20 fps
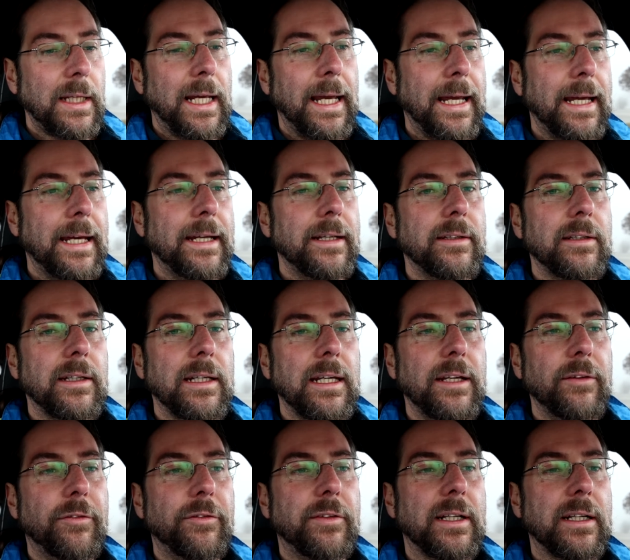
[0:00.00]
And
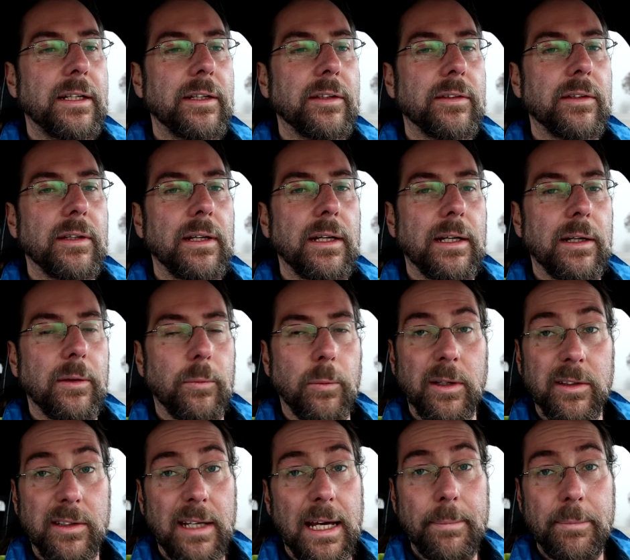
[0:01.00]
if there's
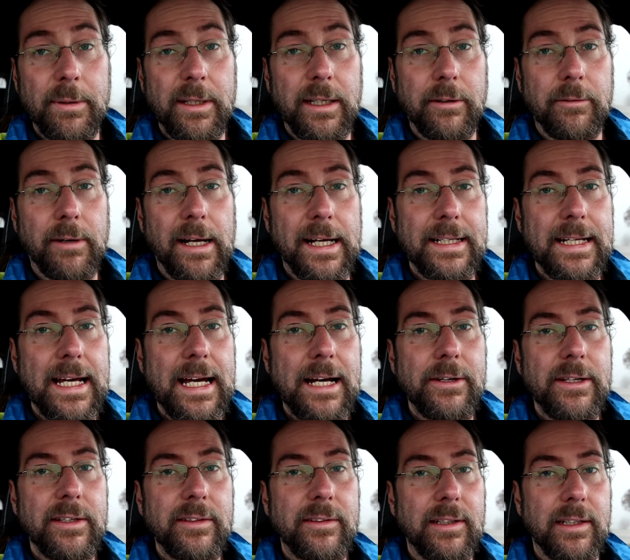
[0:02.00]
what's happening right
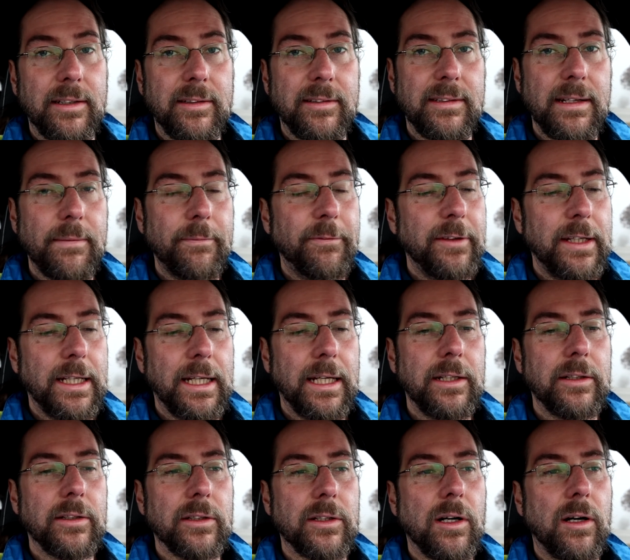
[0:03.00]
now is that something
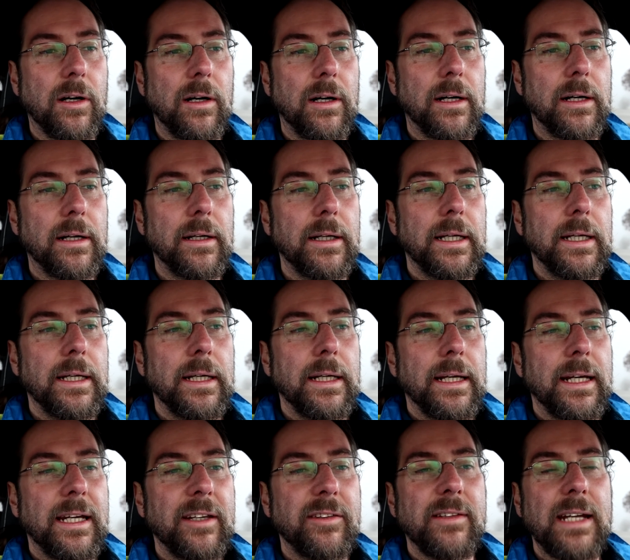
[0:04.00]
in the car
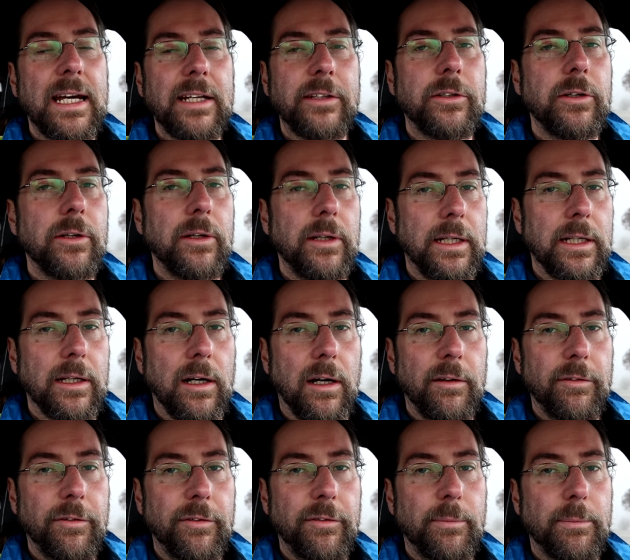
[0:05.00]
is not turning
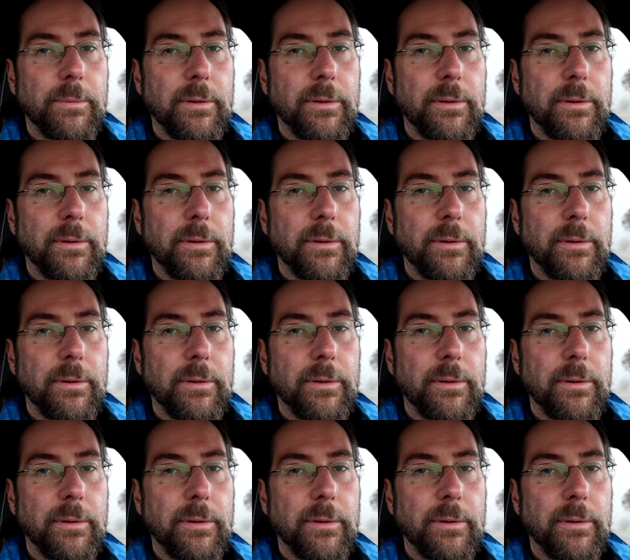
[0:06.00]
off